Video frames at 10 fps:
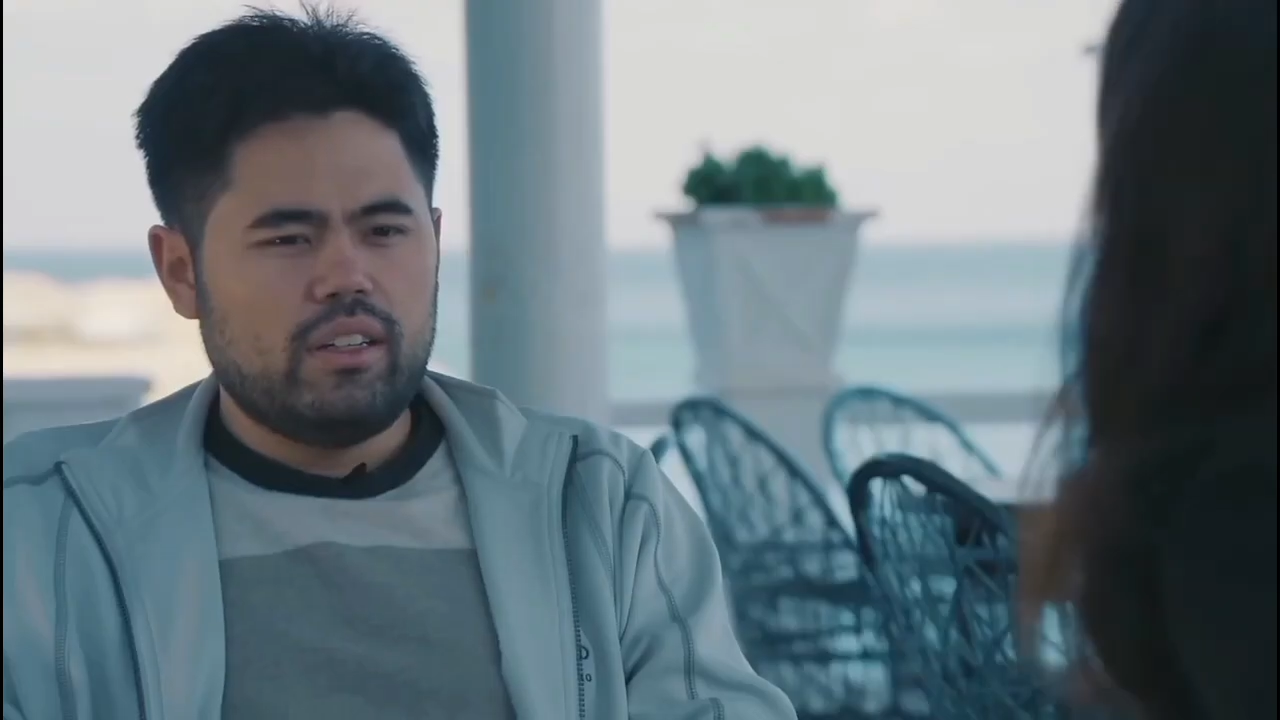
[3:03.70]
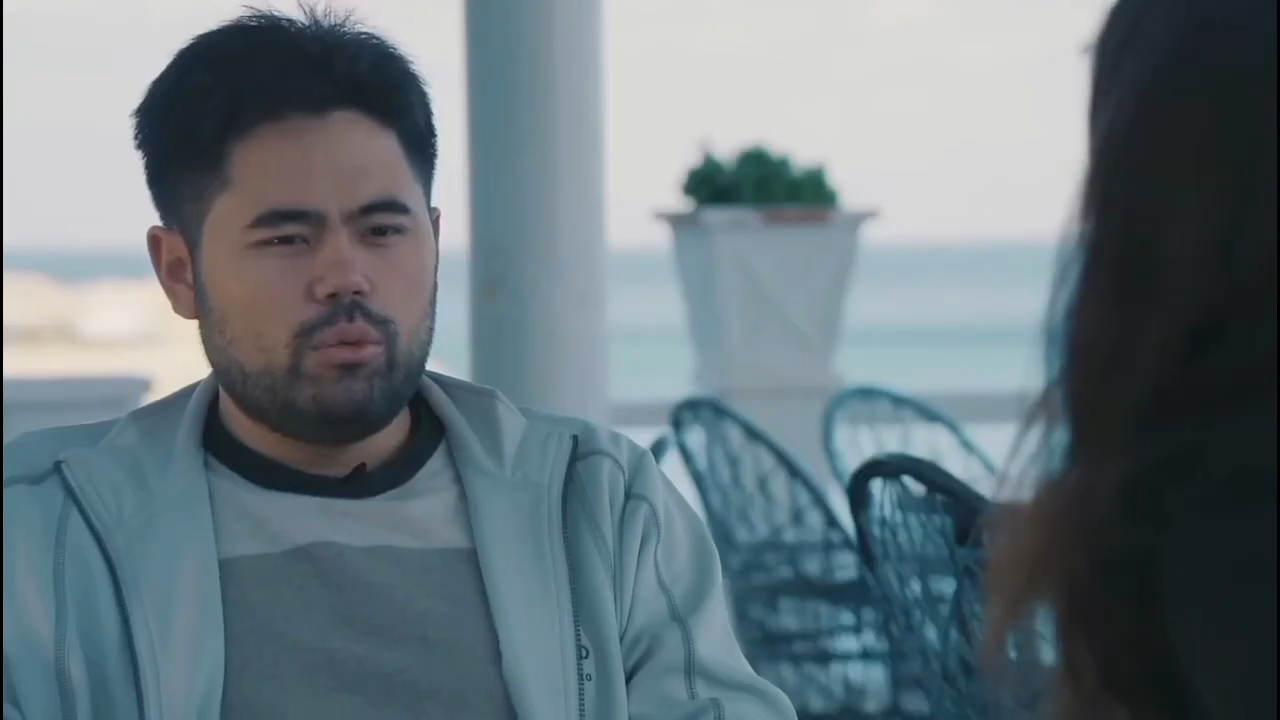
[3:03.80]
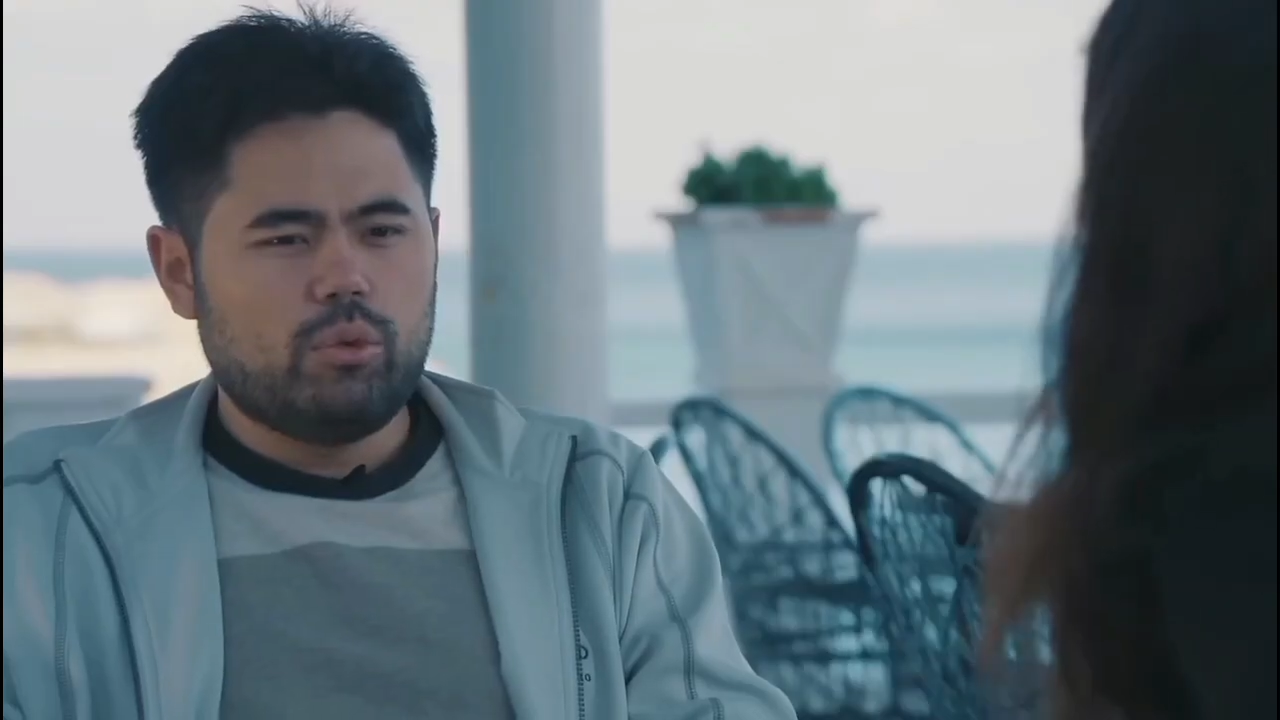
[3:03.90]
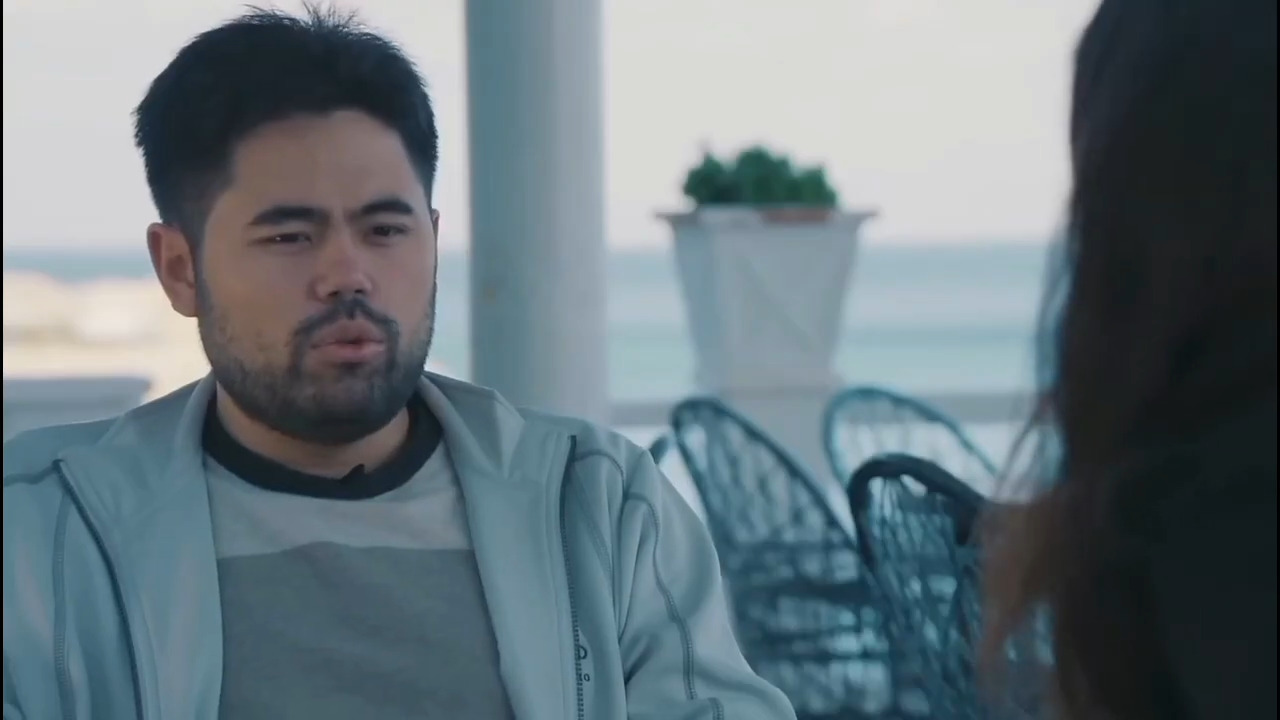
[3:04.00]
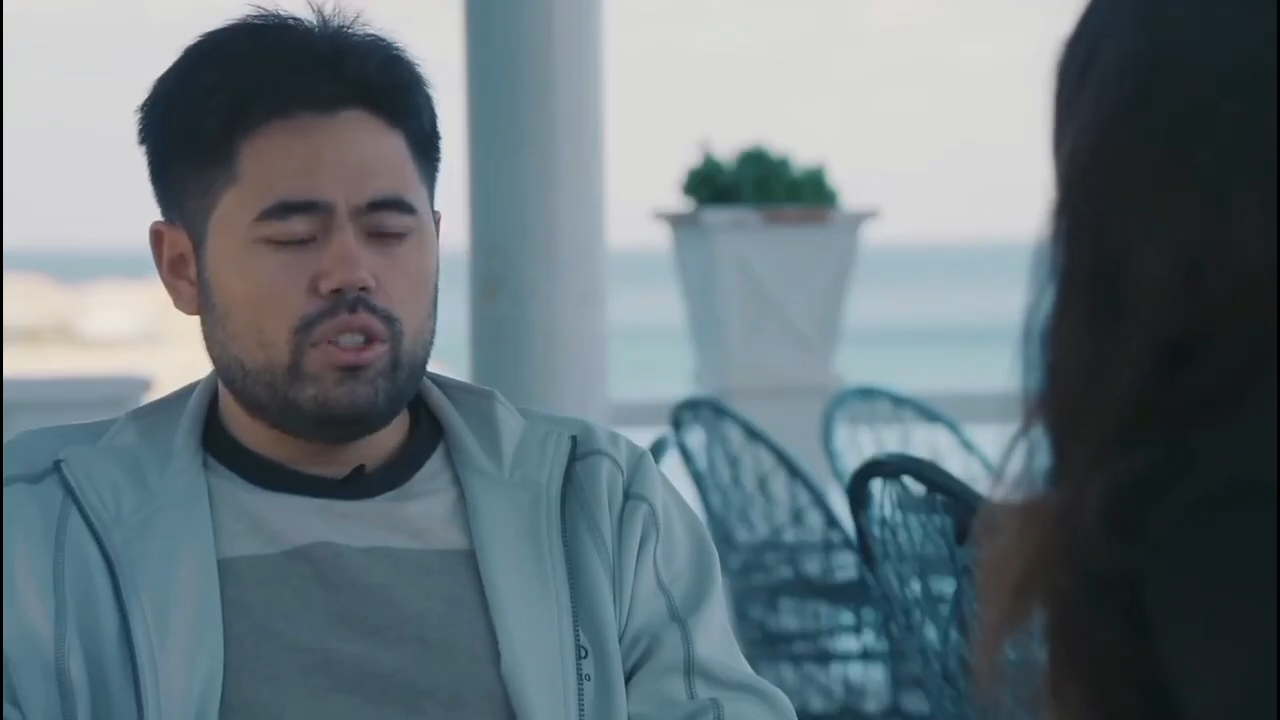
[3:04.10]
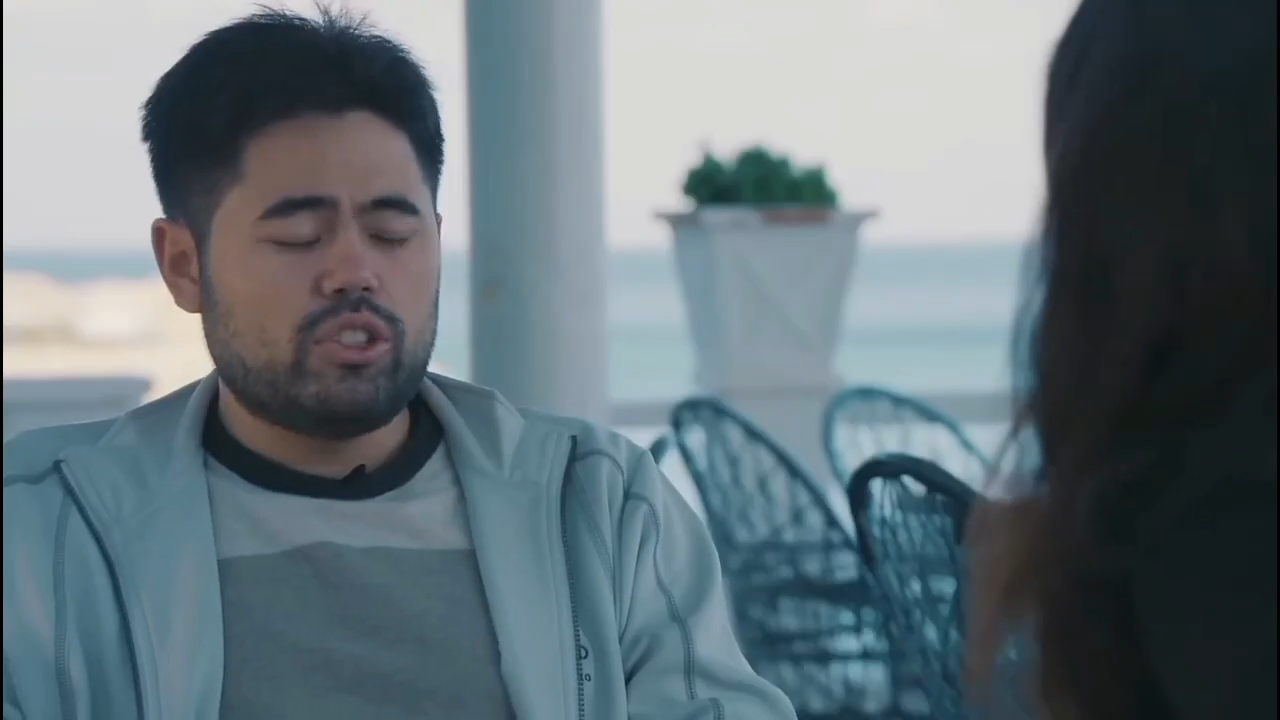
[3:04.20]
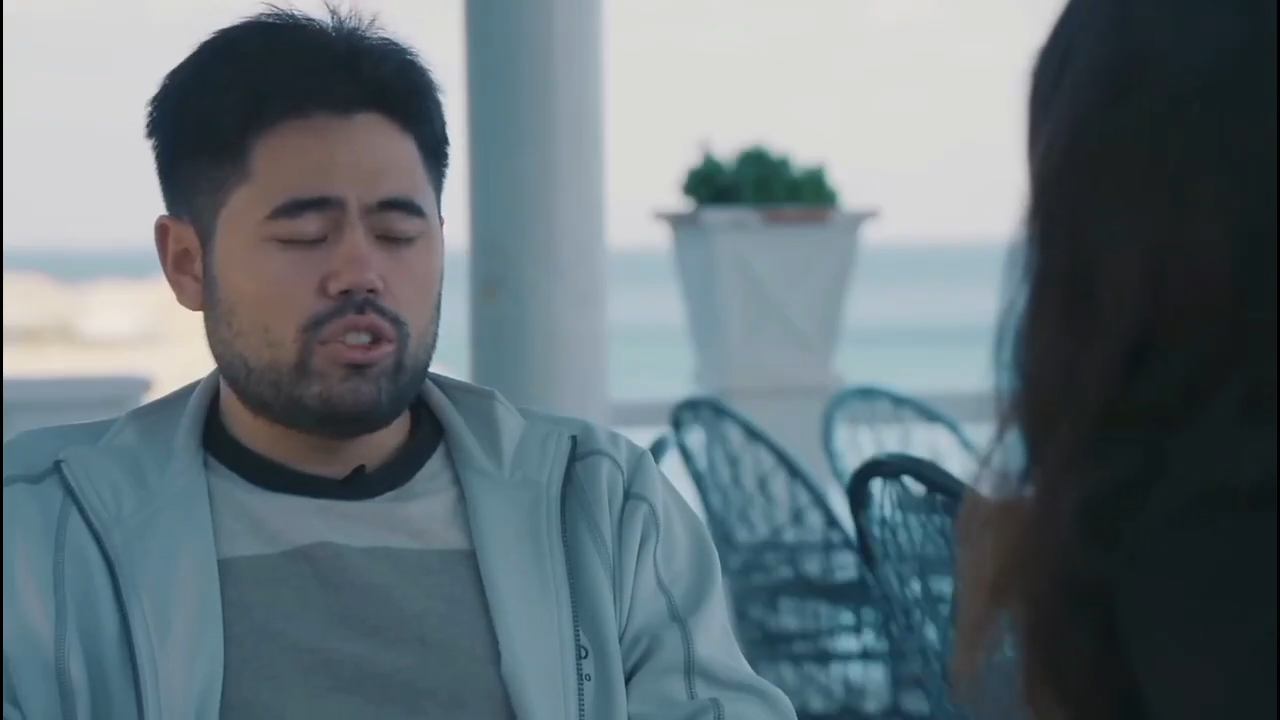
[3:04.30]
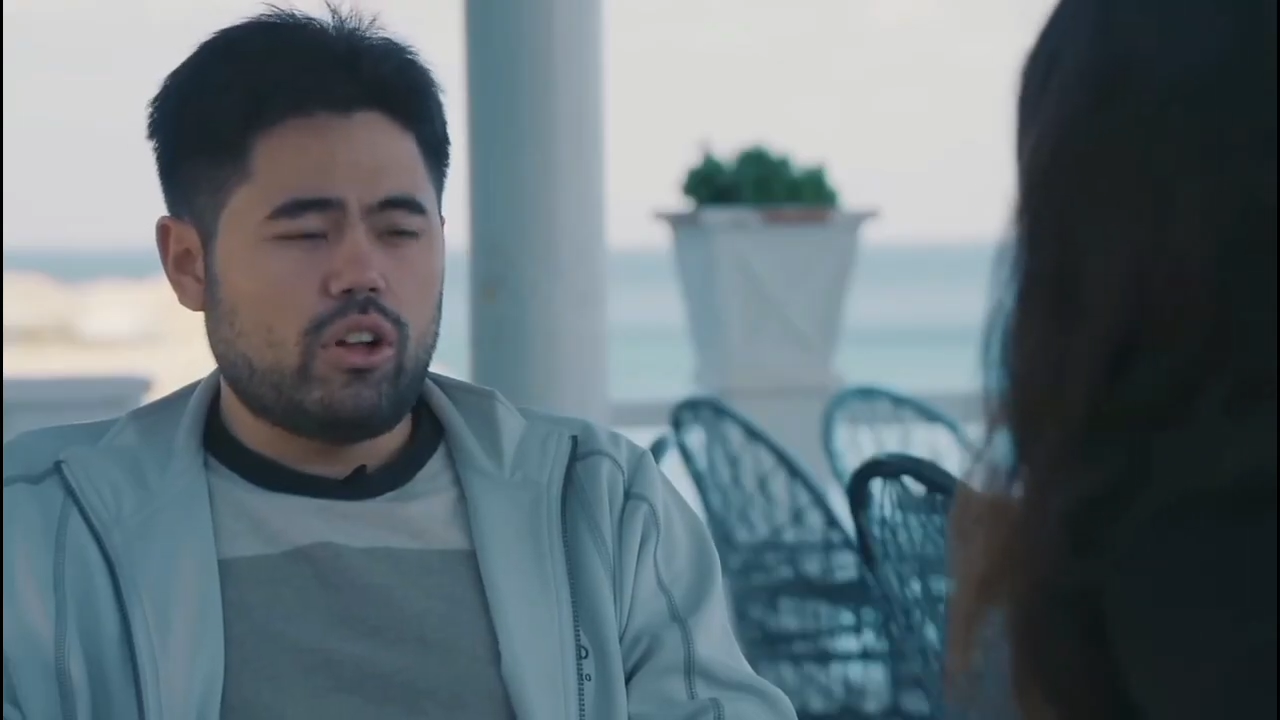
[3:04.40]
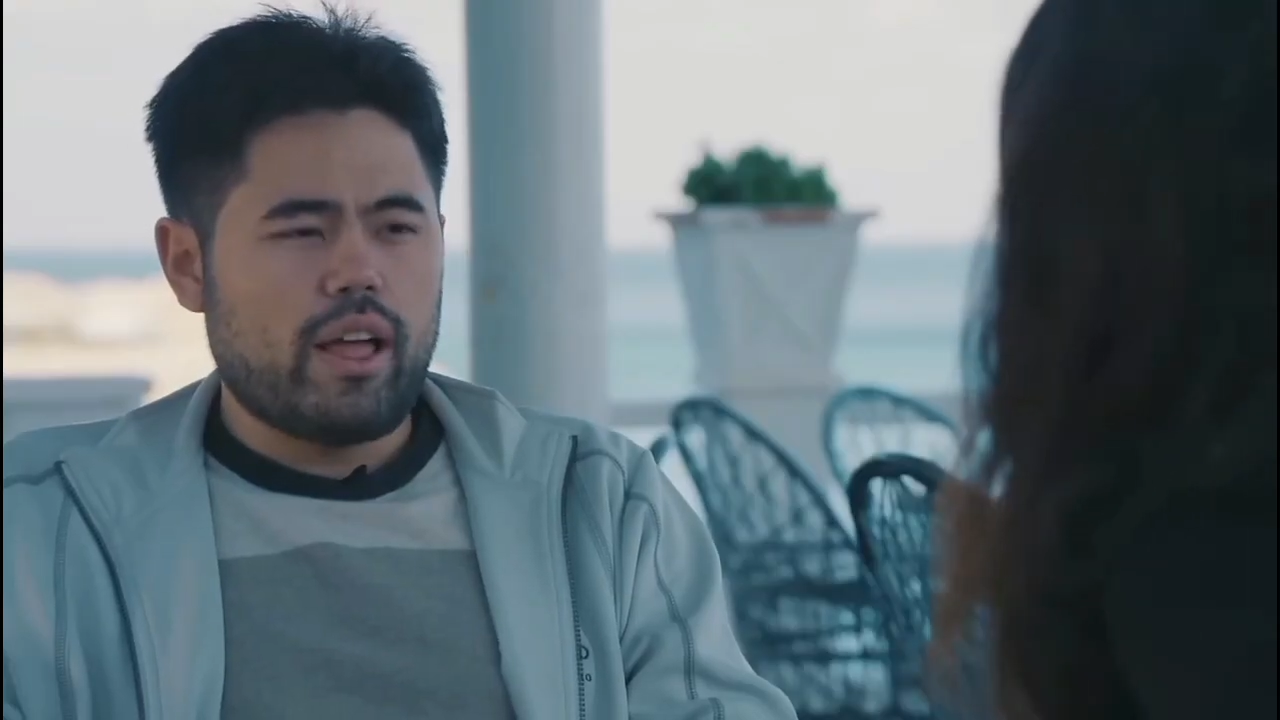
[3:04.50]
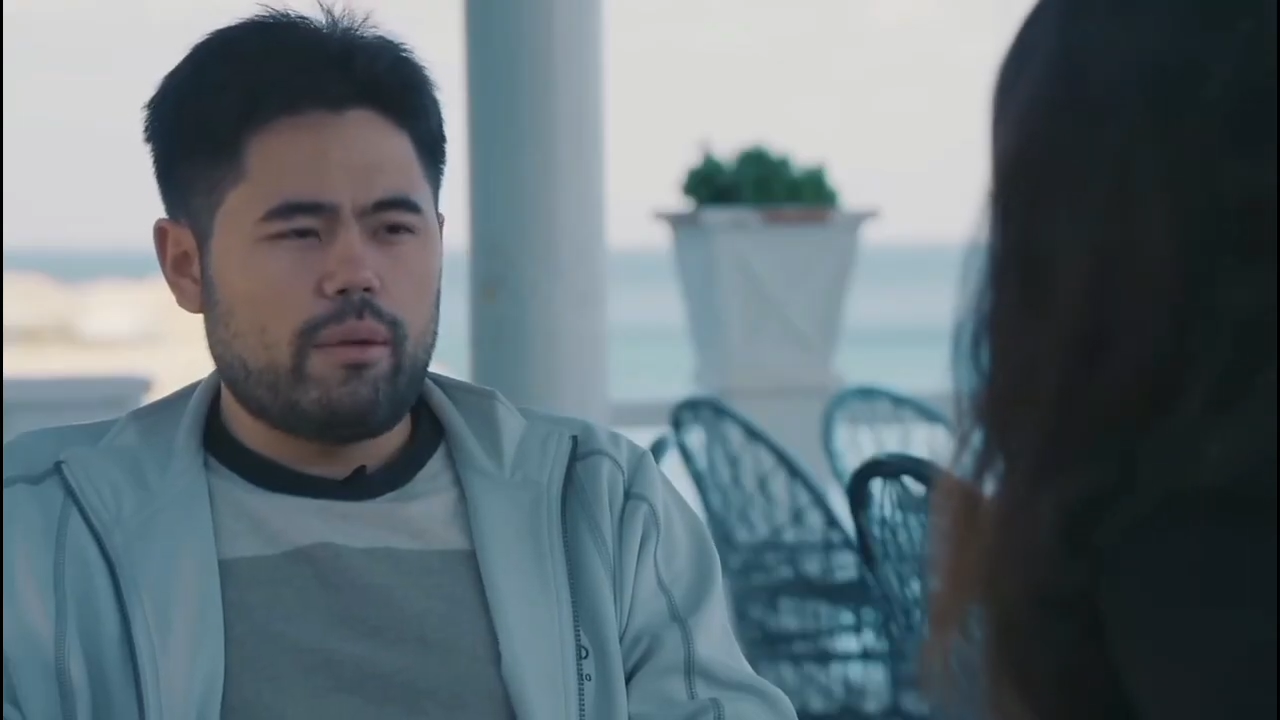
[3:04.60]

where we just all